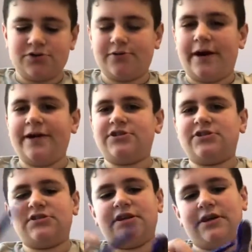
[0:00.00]
So I
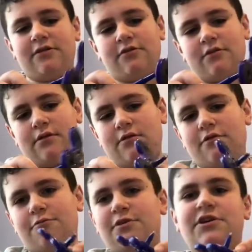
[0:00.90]
just stick it
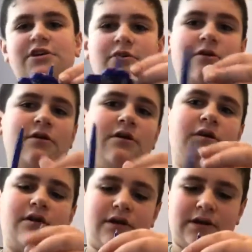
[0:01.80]
through here,
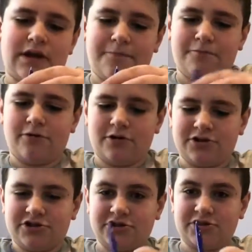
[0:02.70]
and I
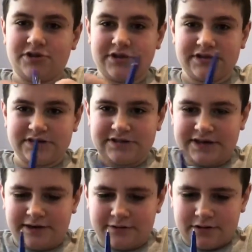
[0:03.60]
push this
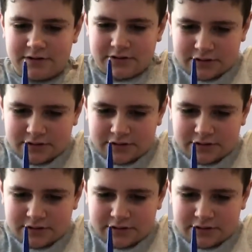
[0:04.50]
down